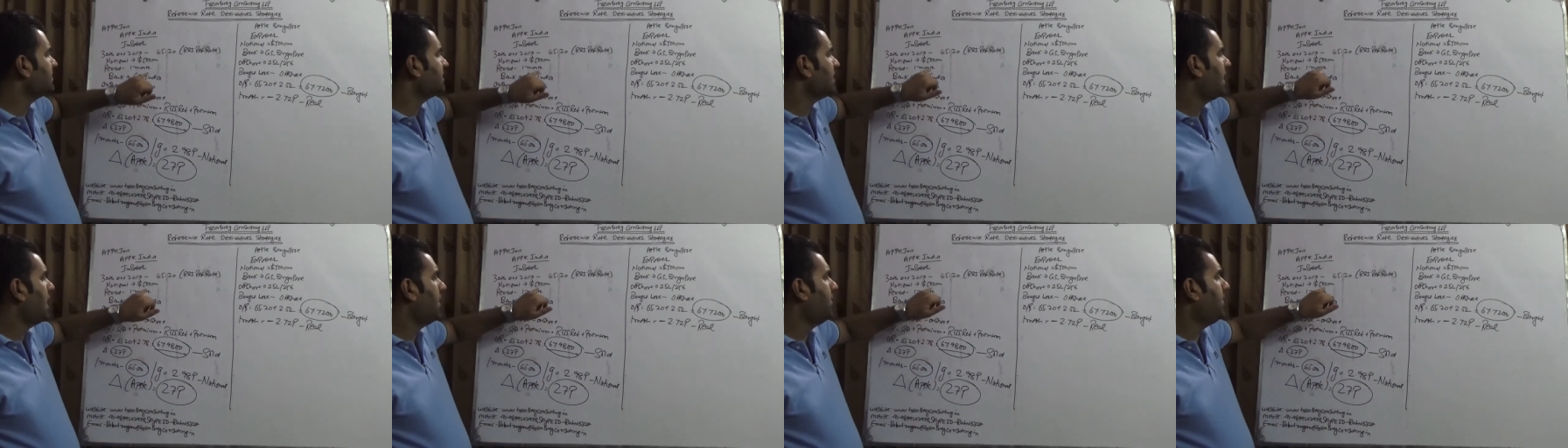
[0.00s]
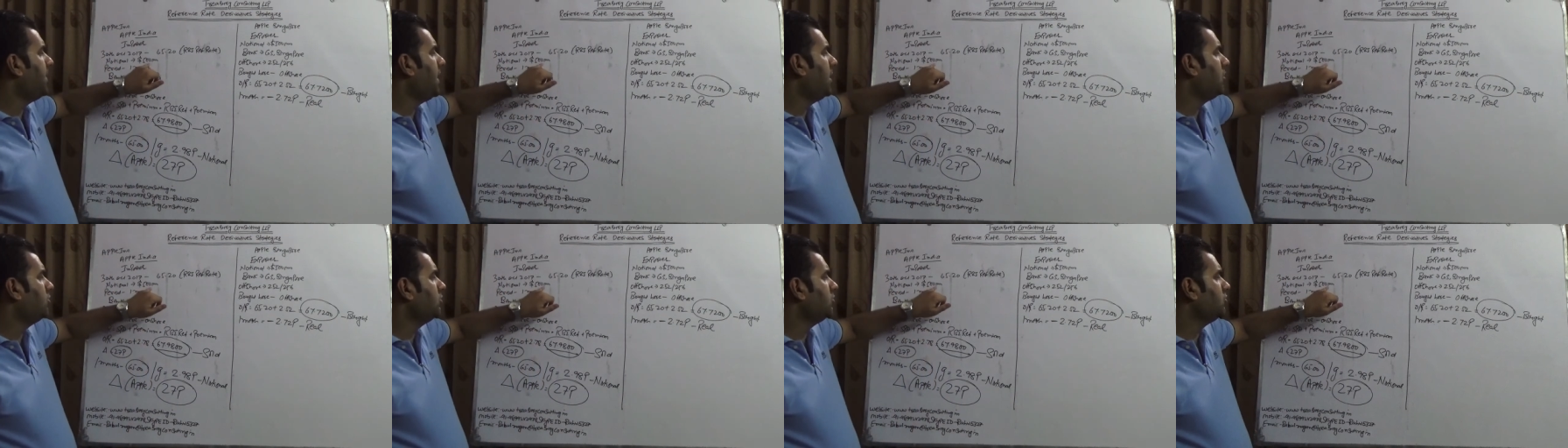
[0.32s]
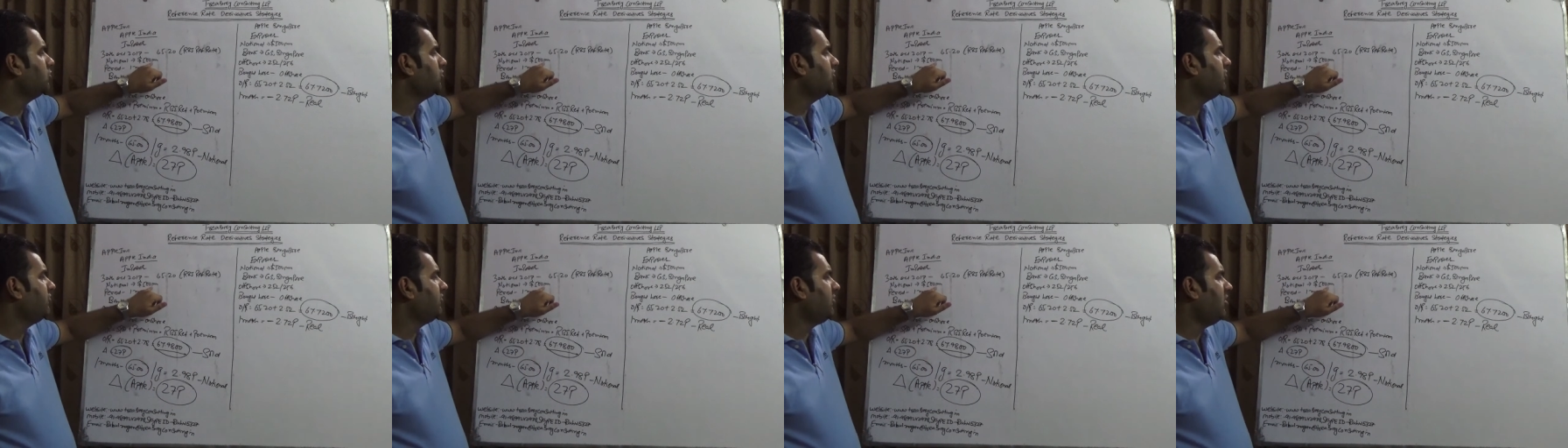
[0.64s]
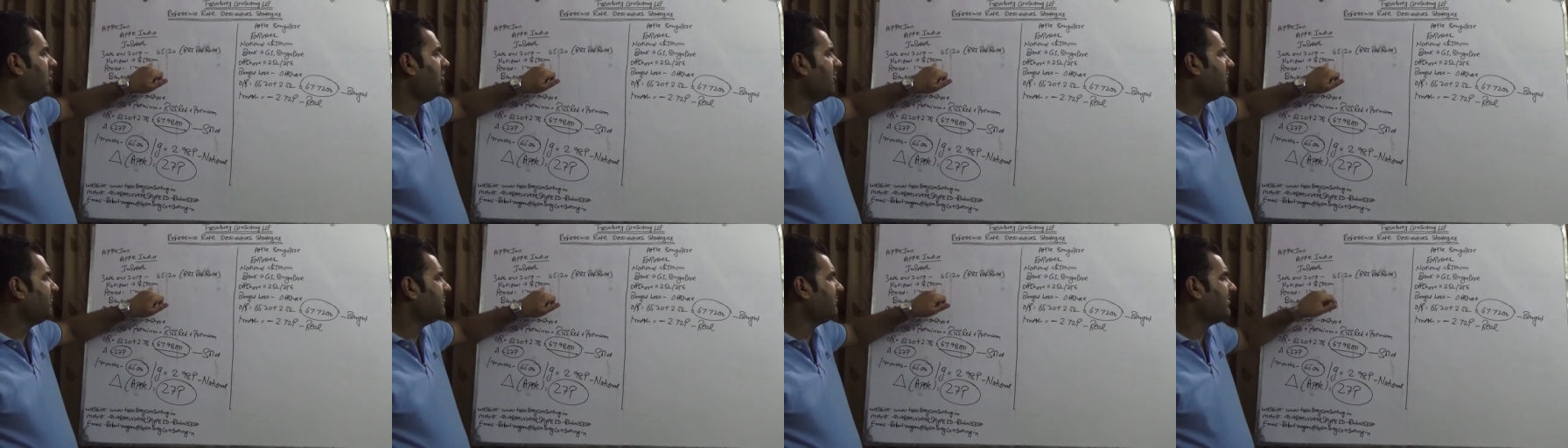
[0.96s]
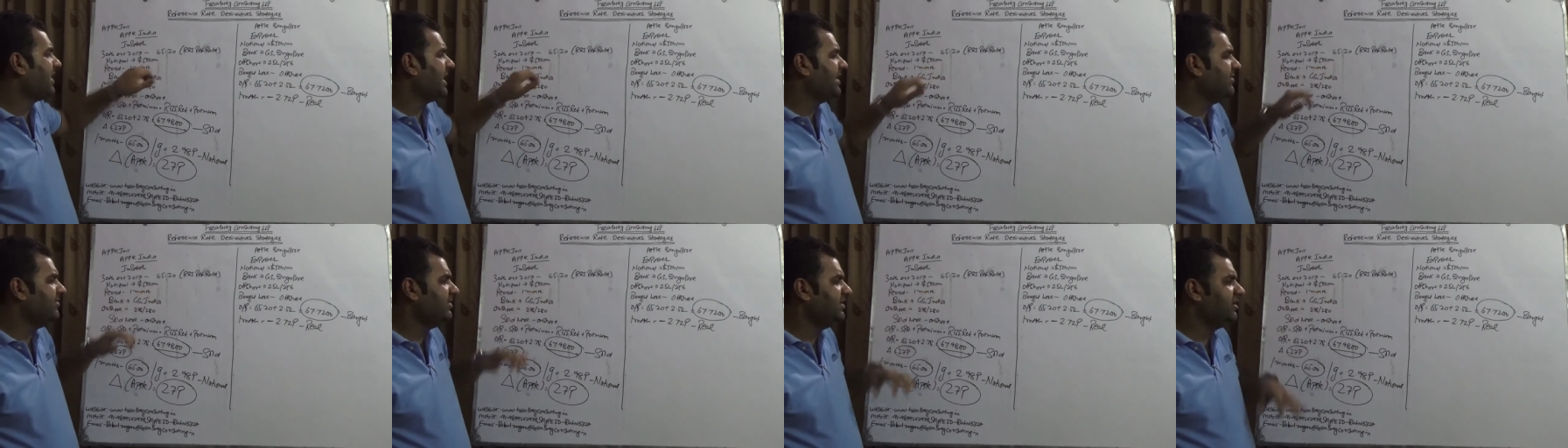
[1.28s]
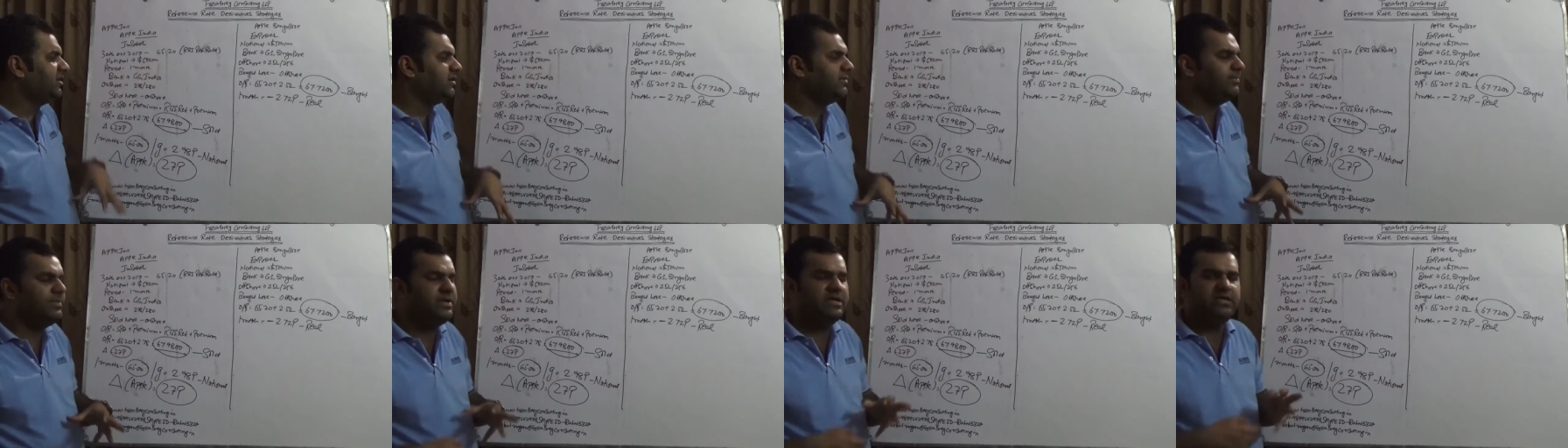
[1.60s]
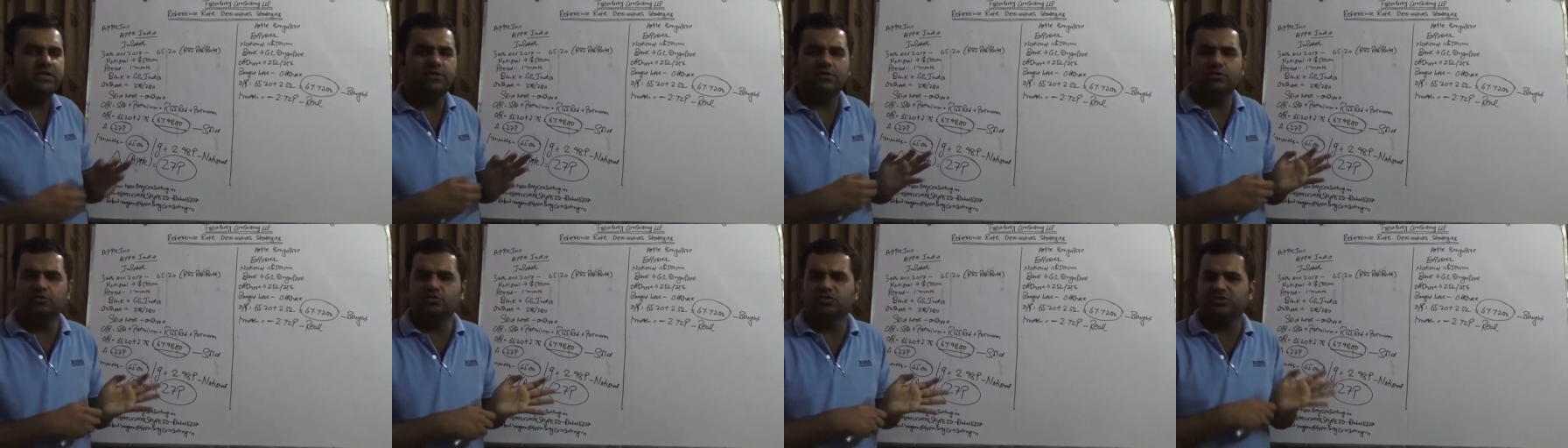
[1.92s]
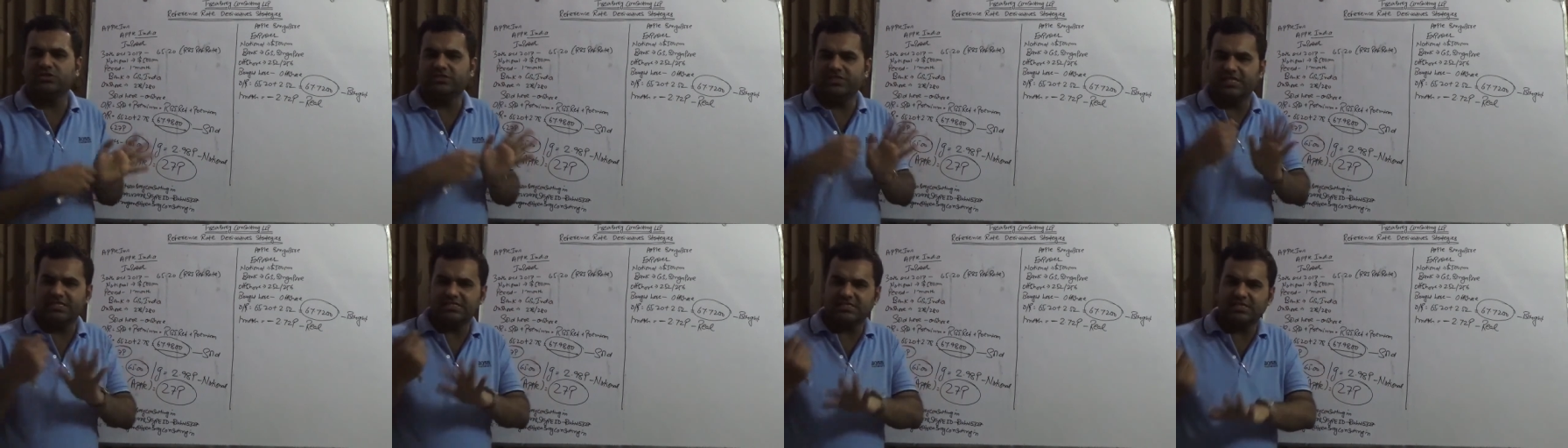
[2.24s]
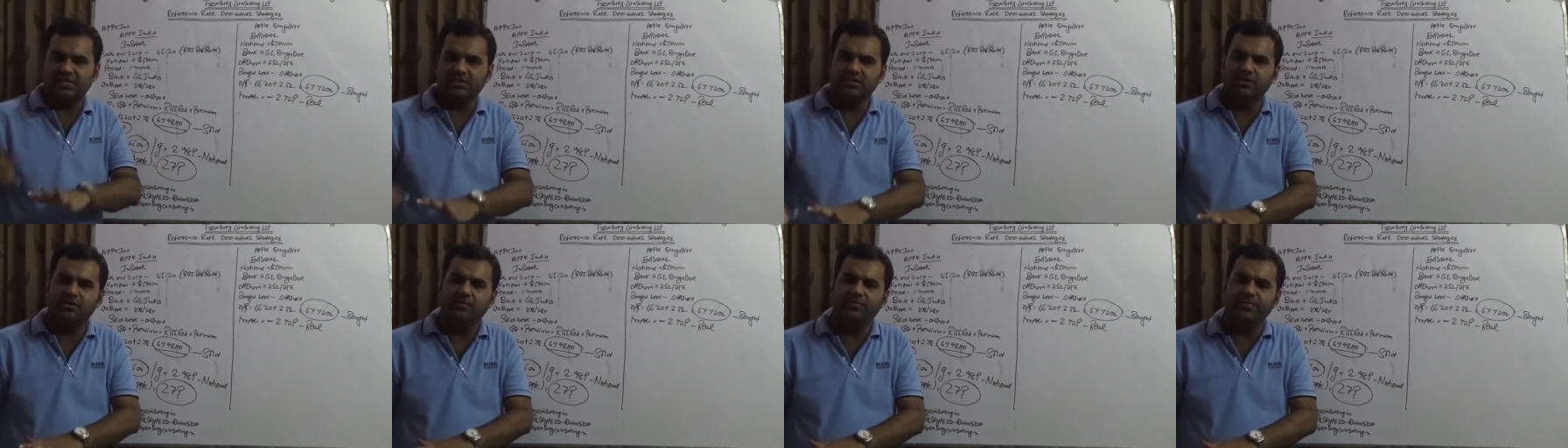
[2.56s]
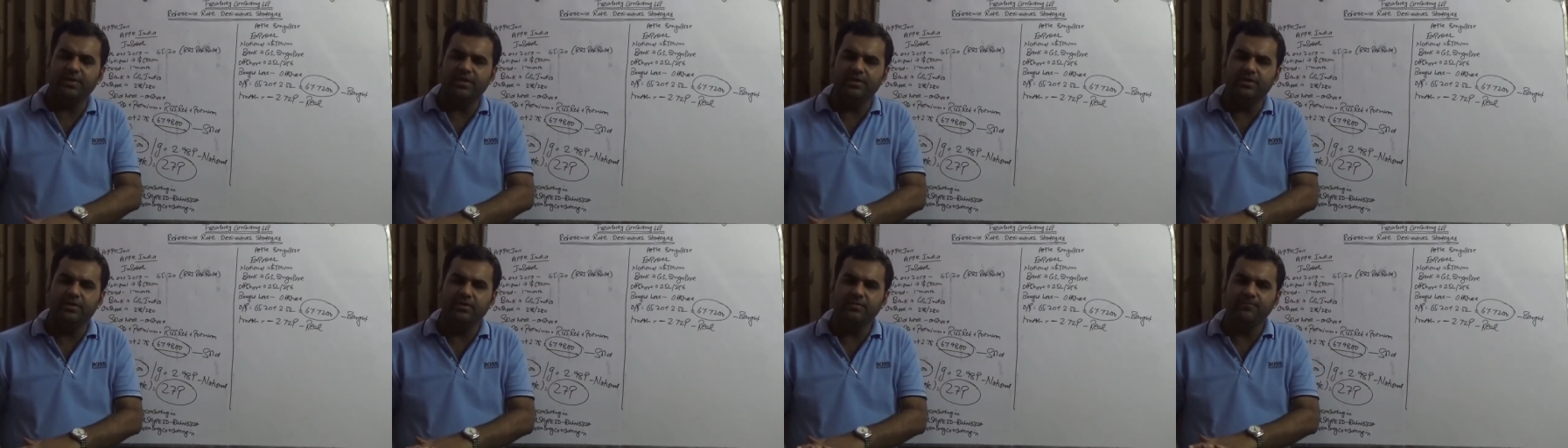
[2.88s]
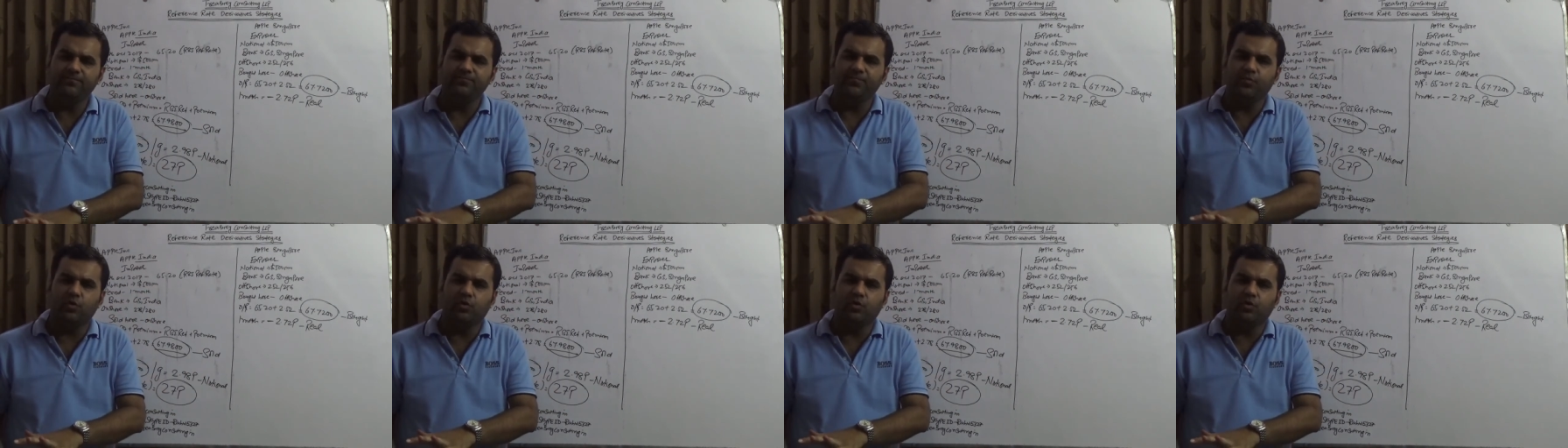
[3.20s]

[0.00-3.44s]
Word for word: amount to, of 500 million to 600 million